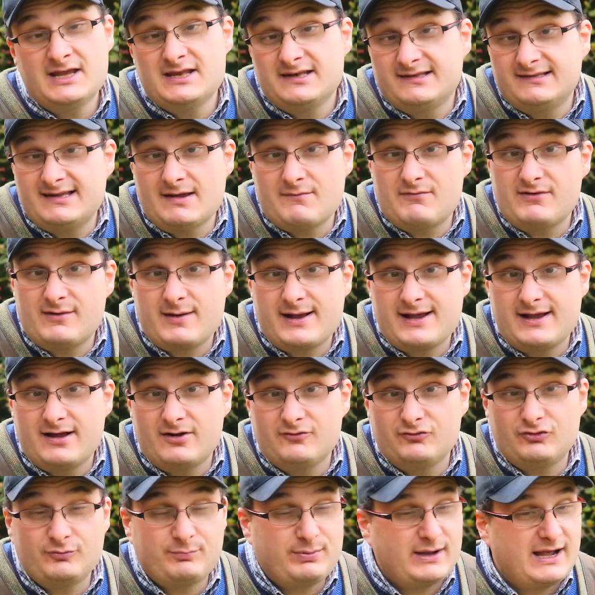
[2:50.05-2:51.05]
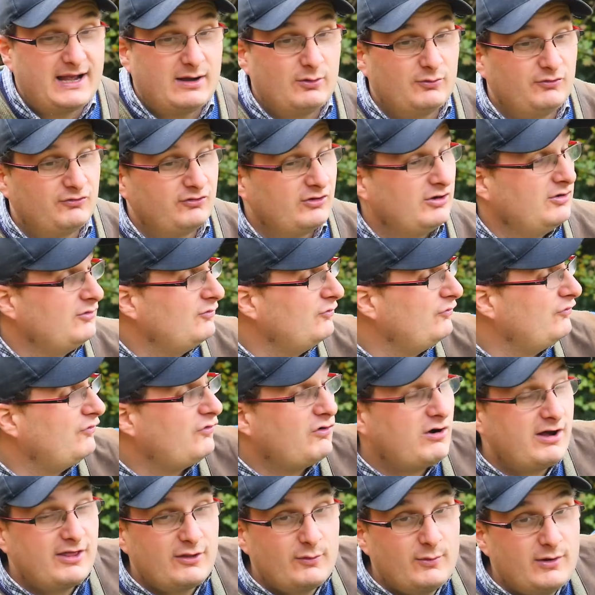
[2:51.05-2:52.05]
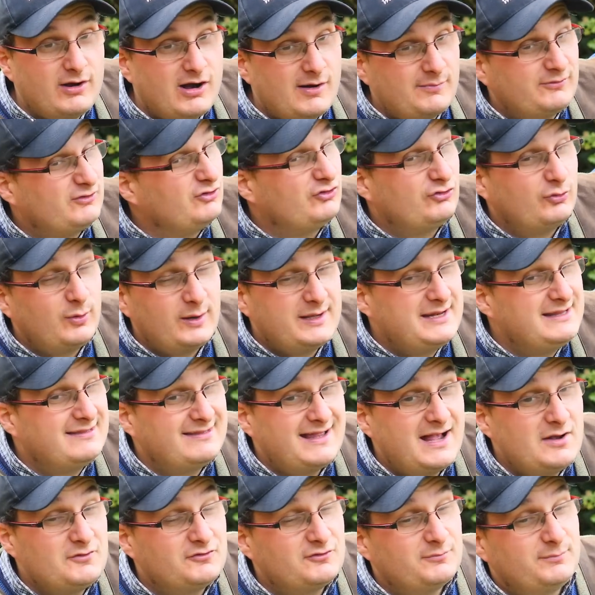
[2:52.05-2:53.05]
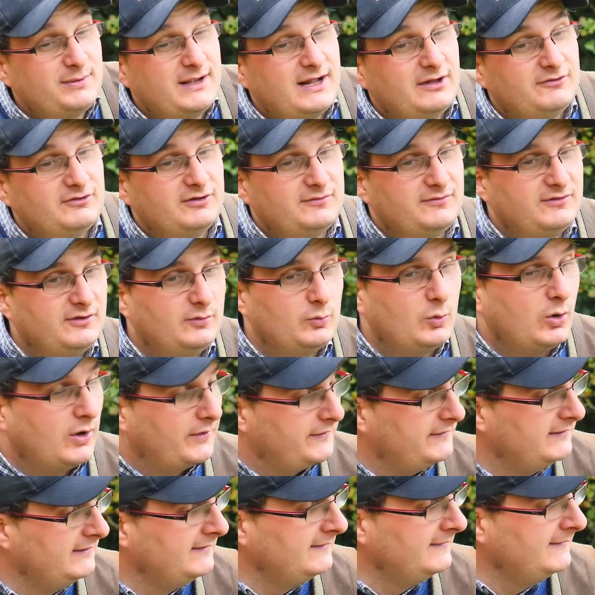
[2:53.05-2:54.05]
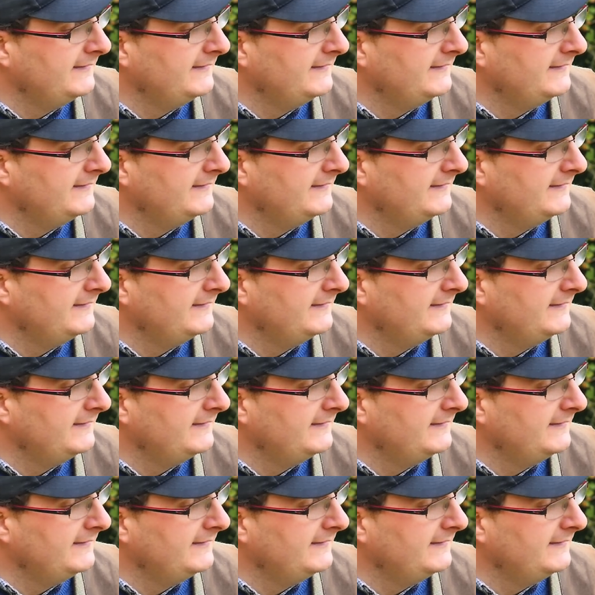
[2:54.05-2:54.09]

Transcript: £700 or £800, right the way up to £20,000 if you want.